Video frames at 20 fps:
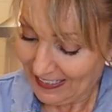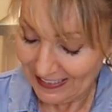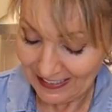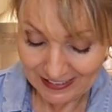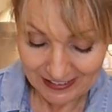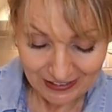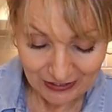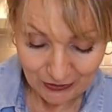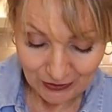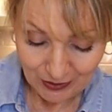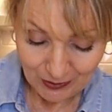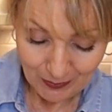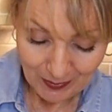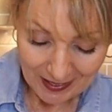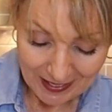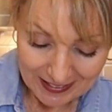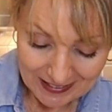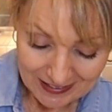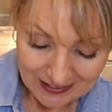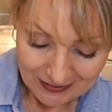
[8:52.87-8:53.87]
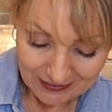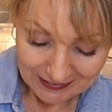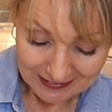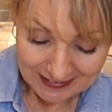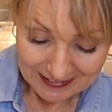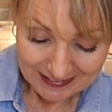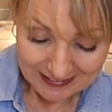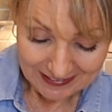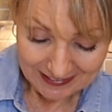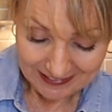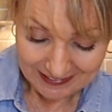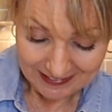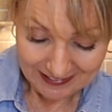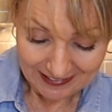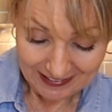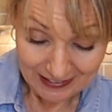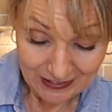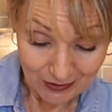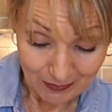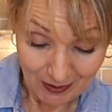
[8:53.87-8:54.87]
You just do your best, or at least
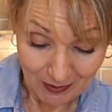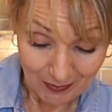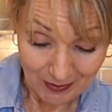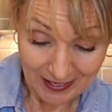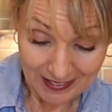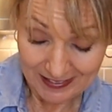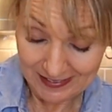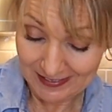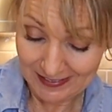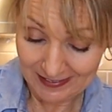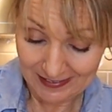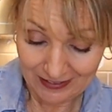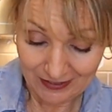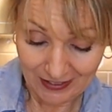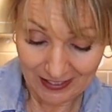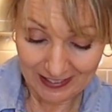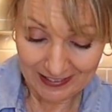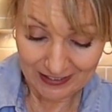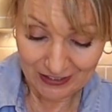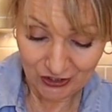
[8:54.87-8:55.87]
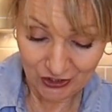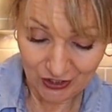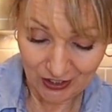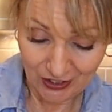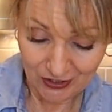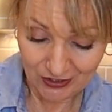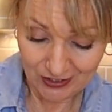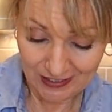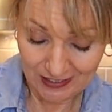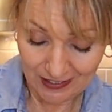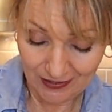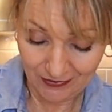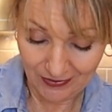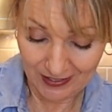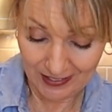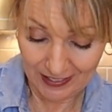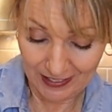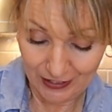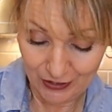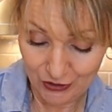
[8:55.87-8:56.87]
I do my best. I like to share stuff
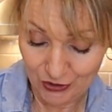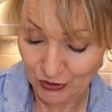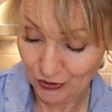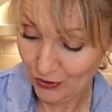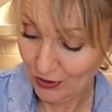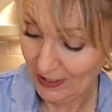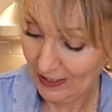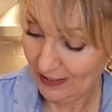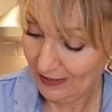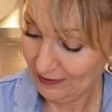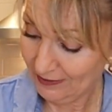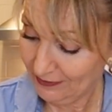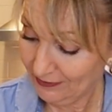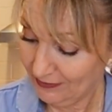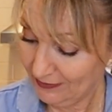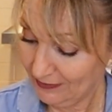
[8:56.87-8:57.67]
that I enjoy.